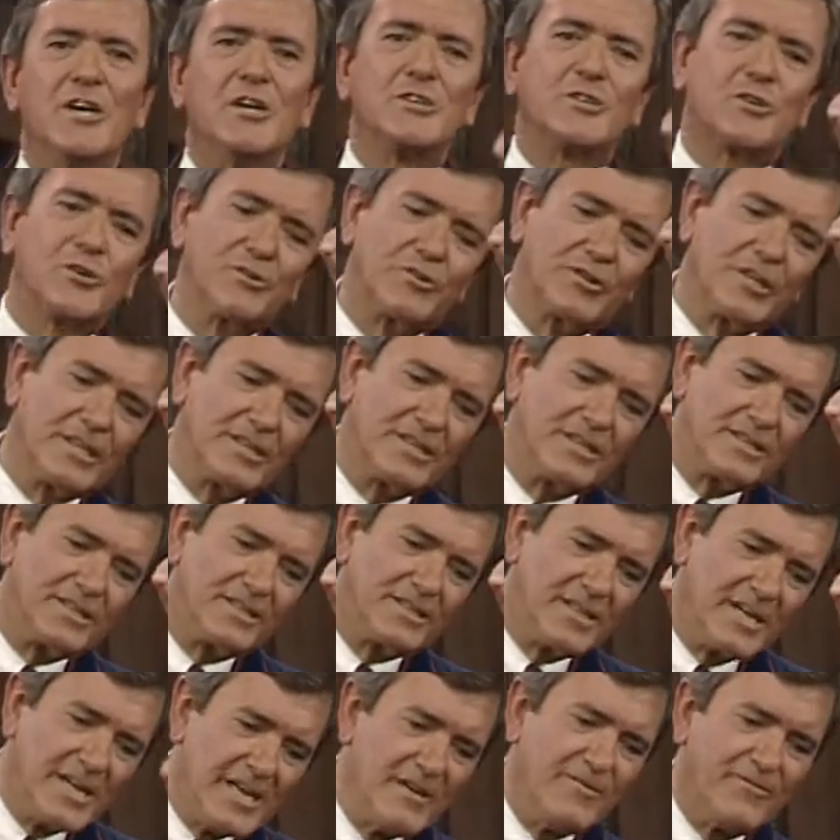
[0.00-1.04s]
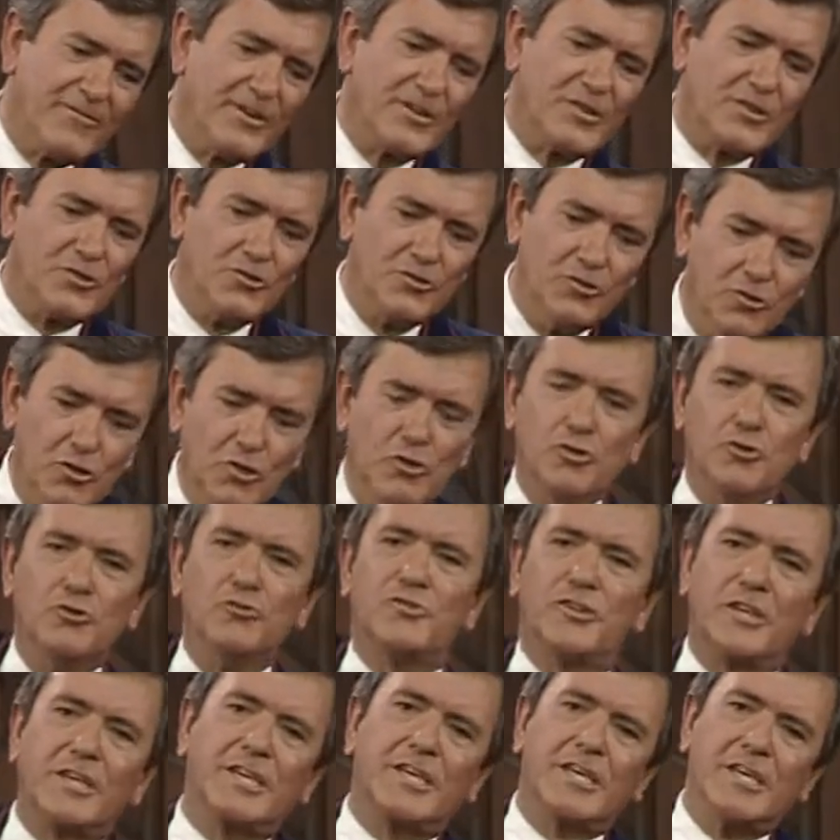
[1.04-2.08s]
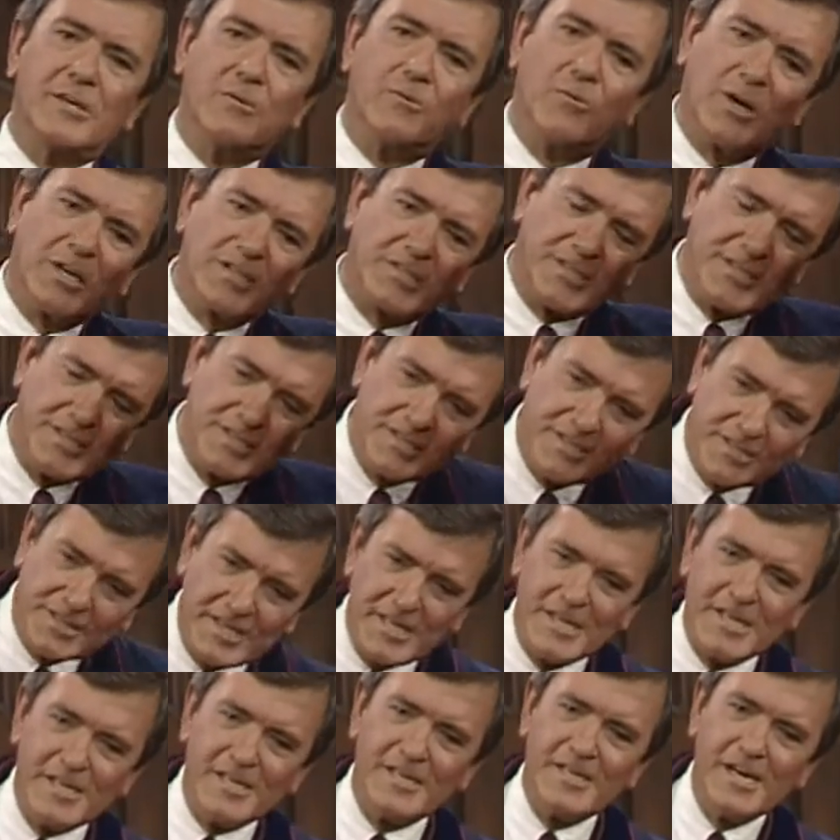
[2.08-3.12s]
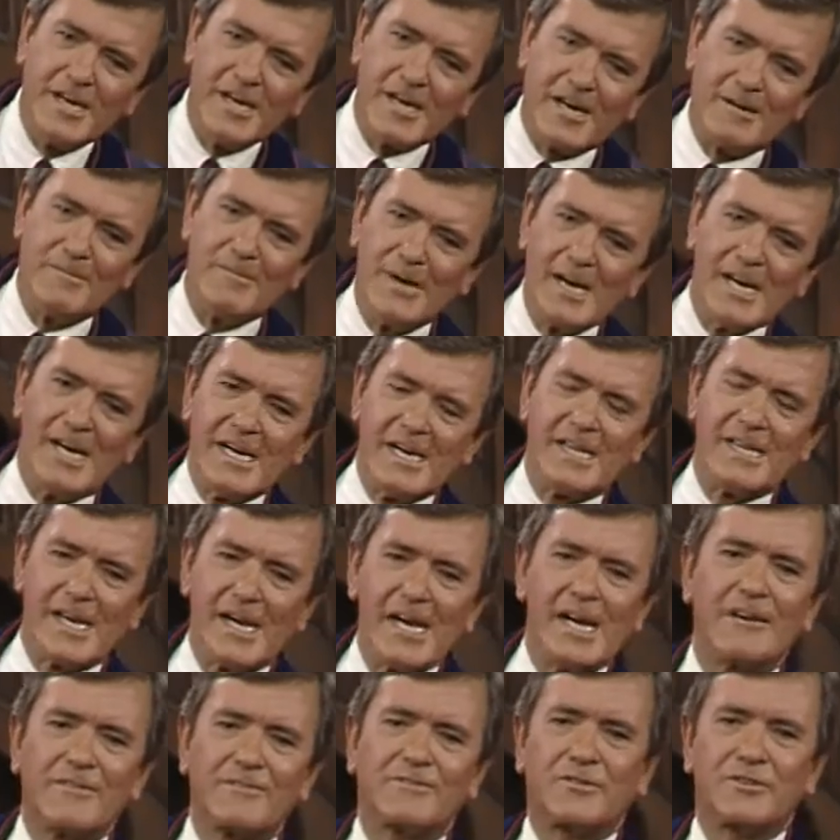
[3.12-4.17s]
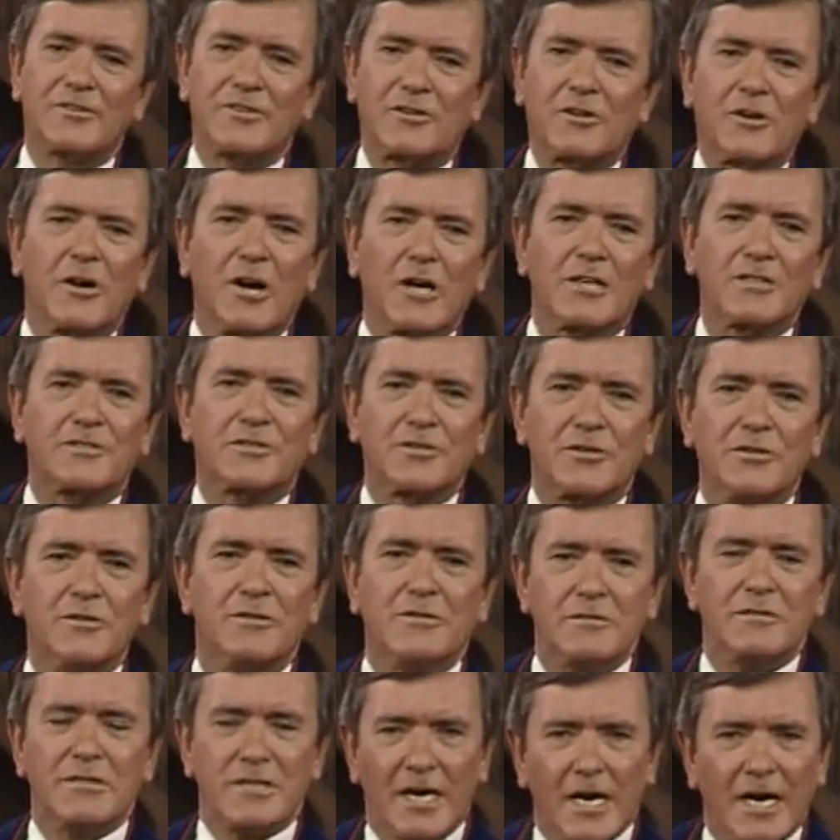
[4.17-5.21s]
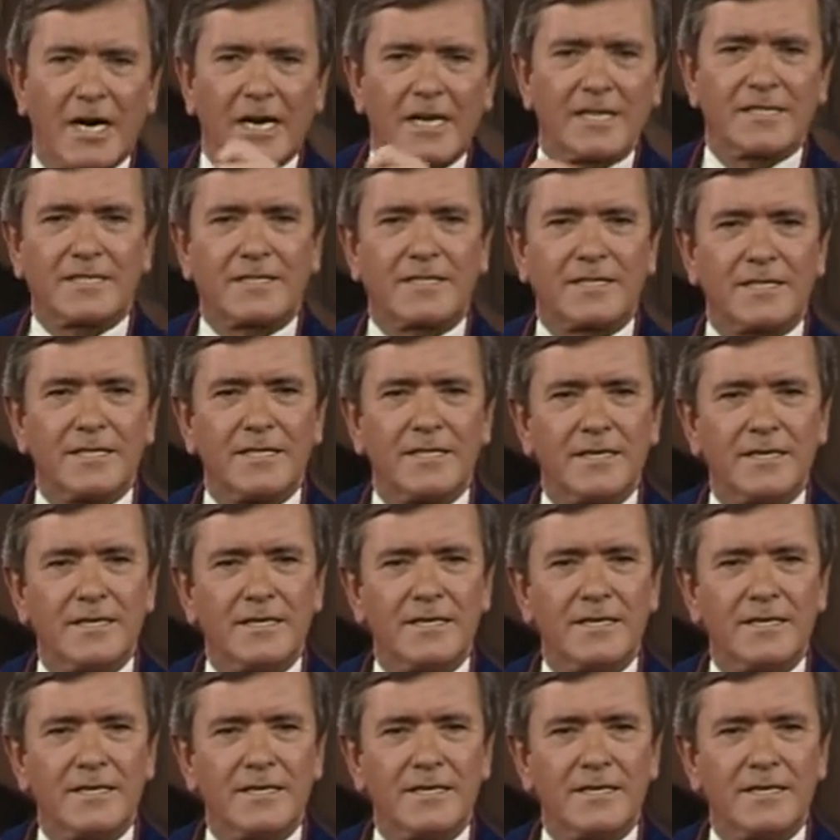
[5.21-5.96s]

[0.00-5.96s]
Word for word: so that David knew that he was indeed a man after God's own heart.